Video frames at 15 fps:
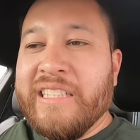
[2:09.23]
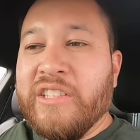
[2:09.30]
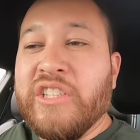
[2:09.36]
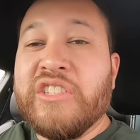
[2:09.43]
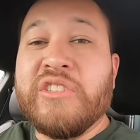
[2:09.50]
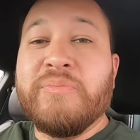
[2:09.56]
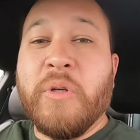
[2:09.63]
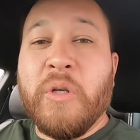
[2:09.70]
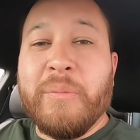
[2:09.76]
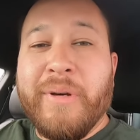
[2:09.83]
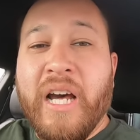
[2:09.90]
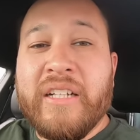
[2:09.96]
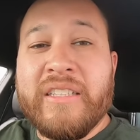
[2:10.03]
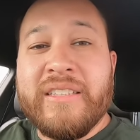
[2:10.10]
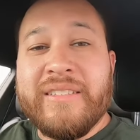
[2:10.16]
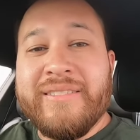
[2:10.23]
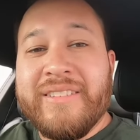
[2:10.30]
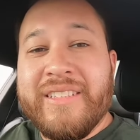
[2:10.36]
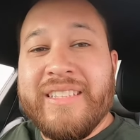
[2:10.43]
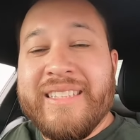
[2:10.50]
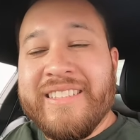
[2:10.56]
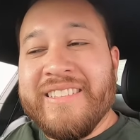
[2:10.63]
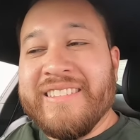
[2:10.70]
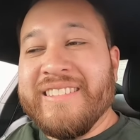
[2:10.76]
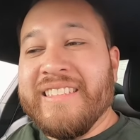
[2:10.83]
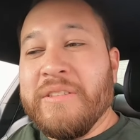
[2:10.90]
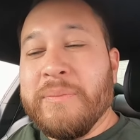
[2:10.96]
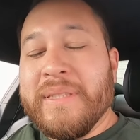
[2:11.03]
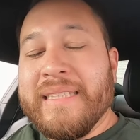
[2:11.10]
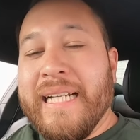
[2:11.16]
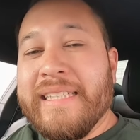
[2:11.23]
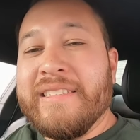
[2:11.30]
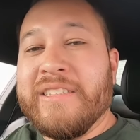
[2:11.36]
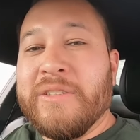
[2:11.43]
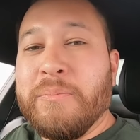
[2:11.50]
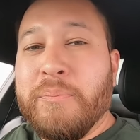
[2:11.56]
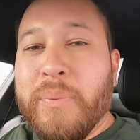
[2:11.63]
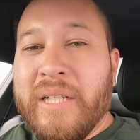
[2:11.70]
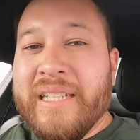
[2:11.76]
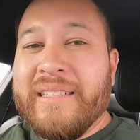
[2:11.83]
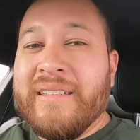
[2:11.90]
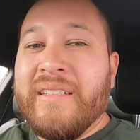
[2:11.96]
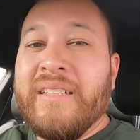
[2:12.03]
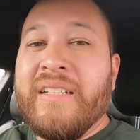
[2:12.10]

It looks more modern, looks a little bit nicer, but